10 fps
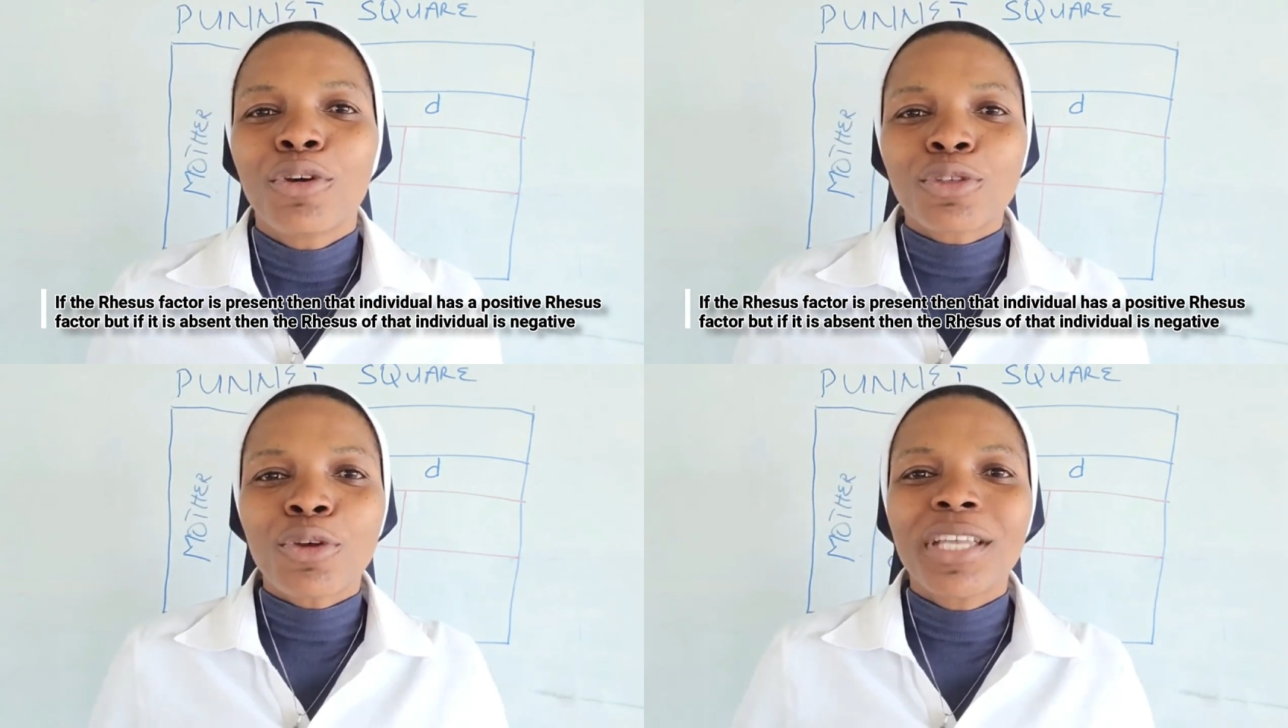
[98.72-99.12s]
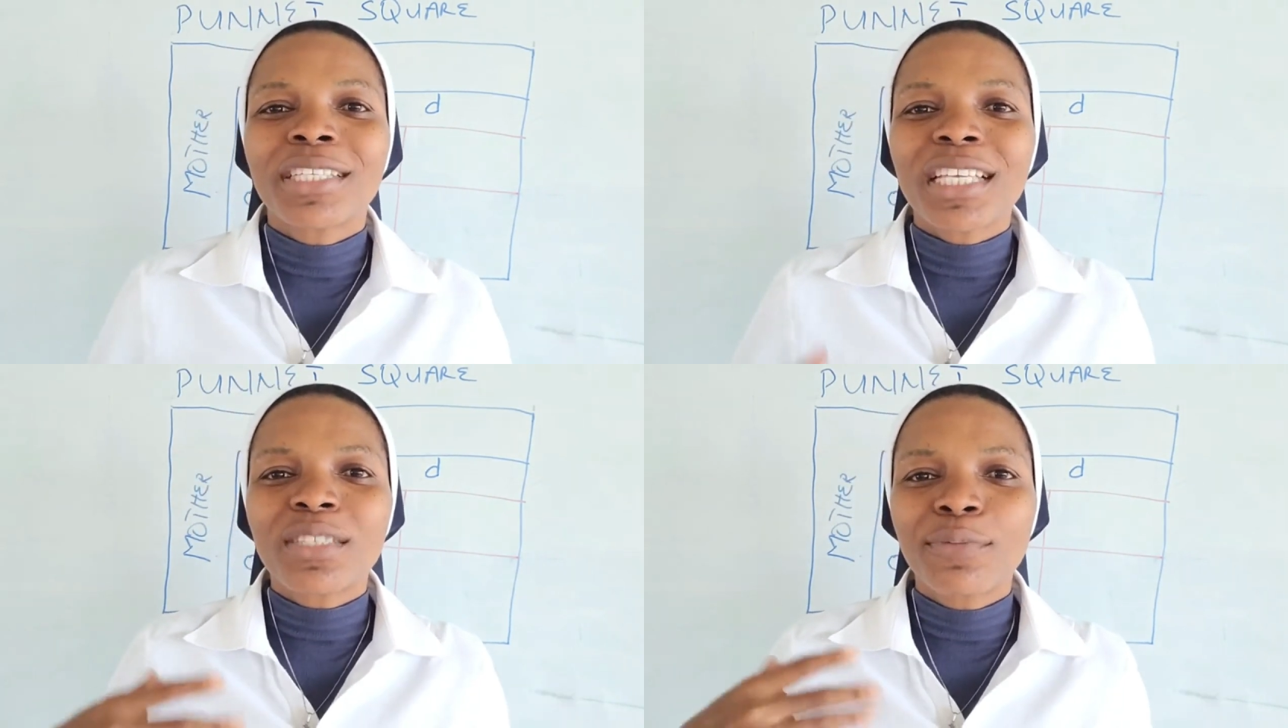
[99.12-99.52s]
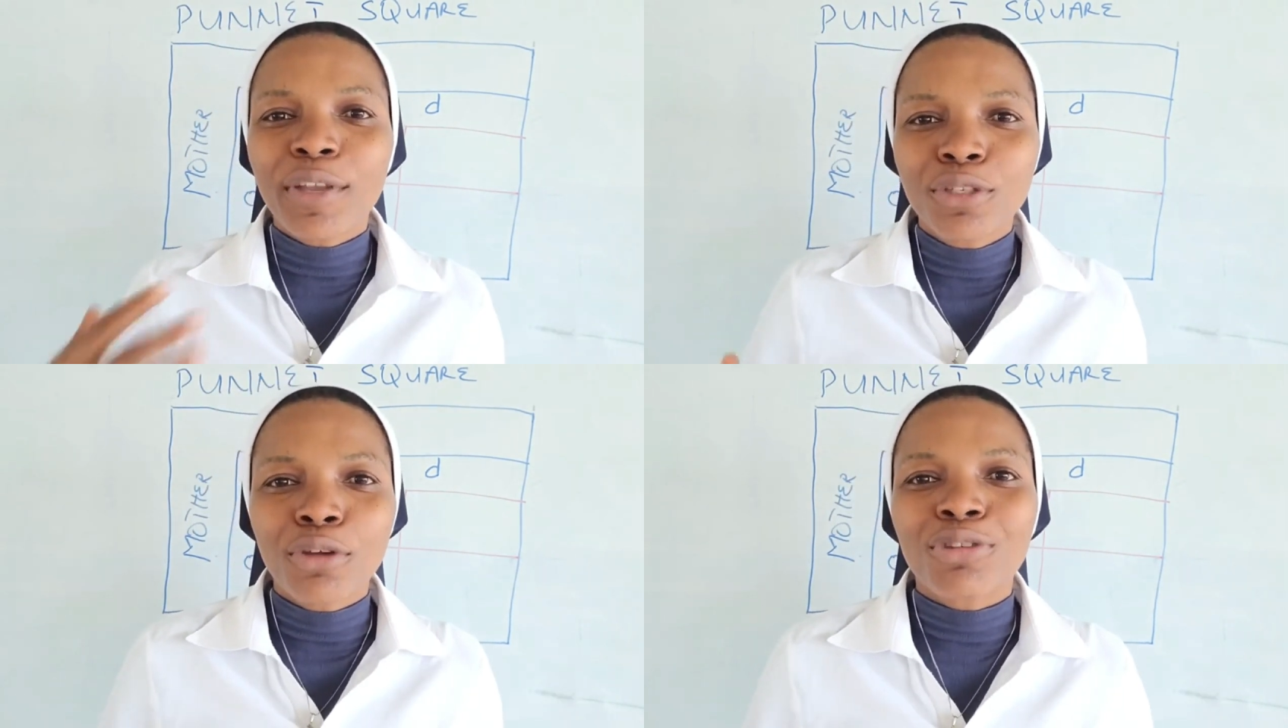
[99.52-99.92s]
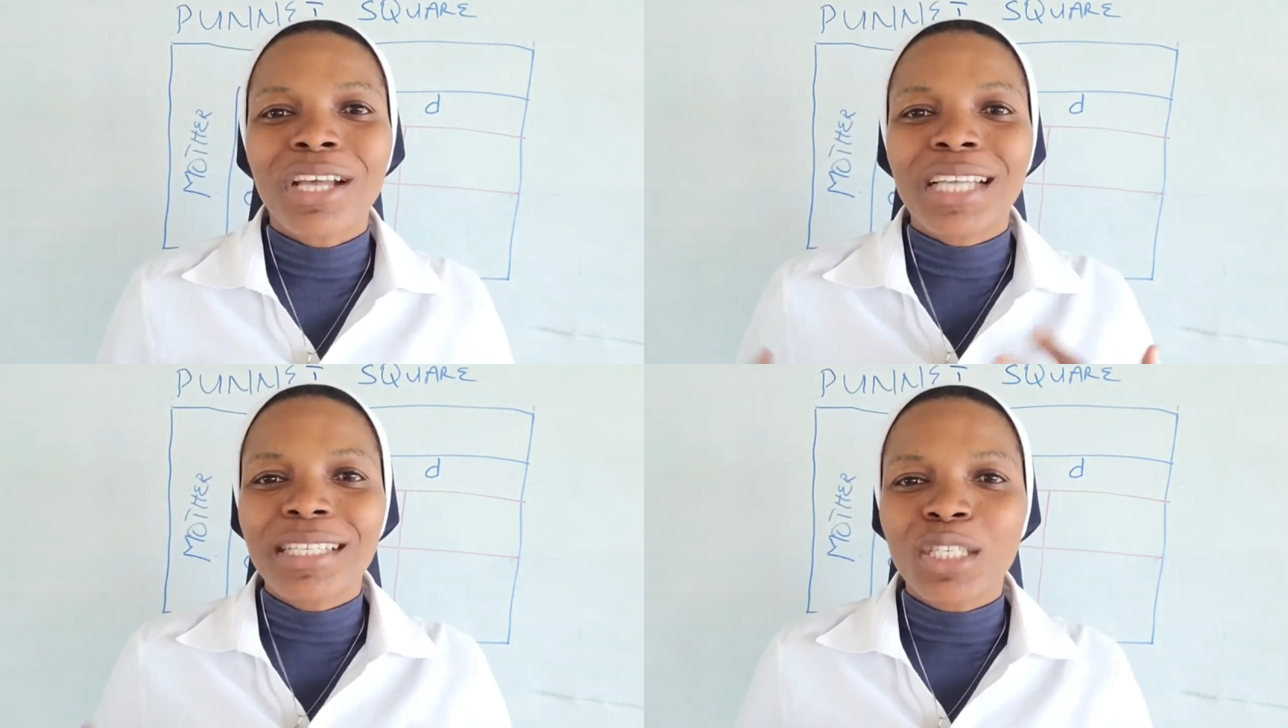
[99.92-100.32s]
So in this video, to
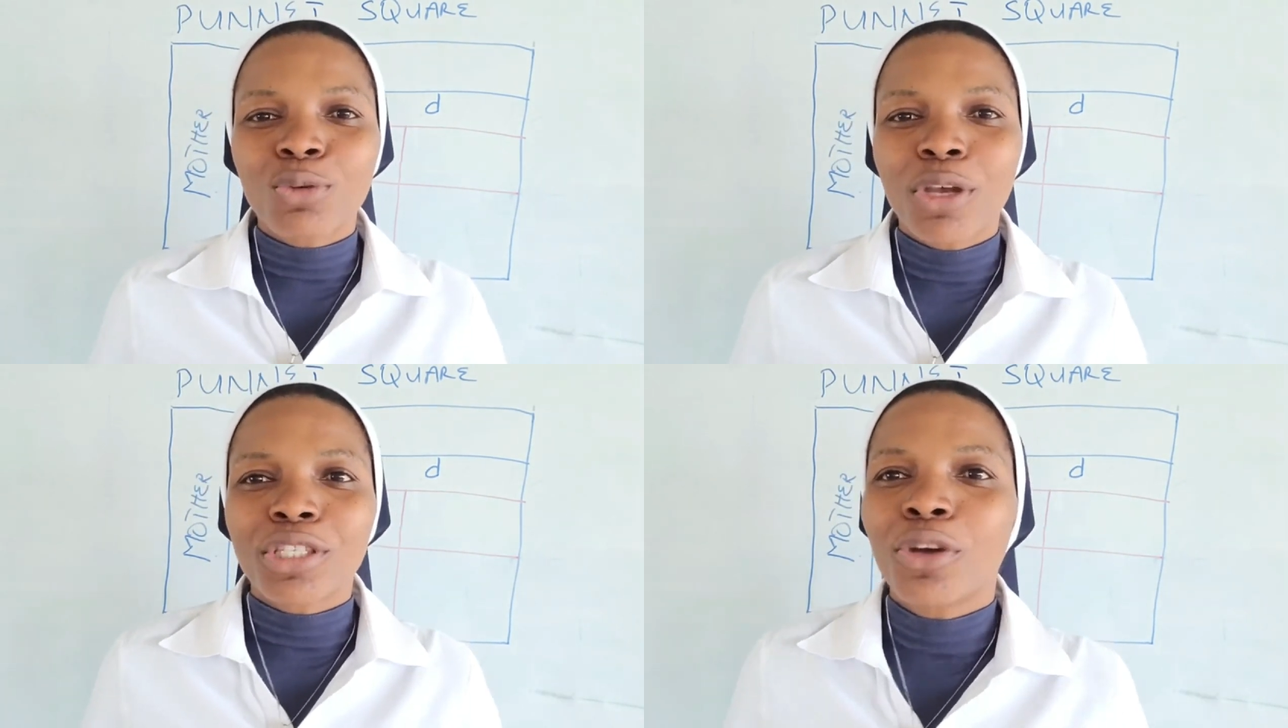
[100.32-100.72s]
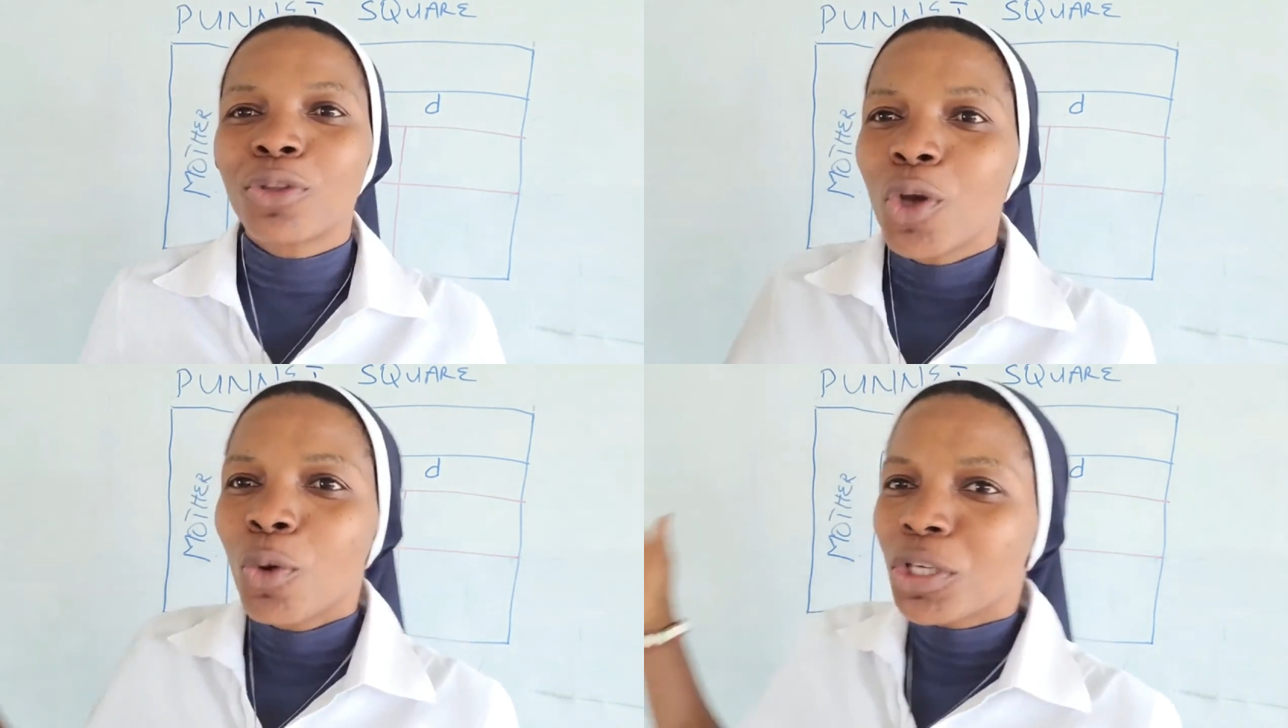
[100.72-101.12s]
answer this question,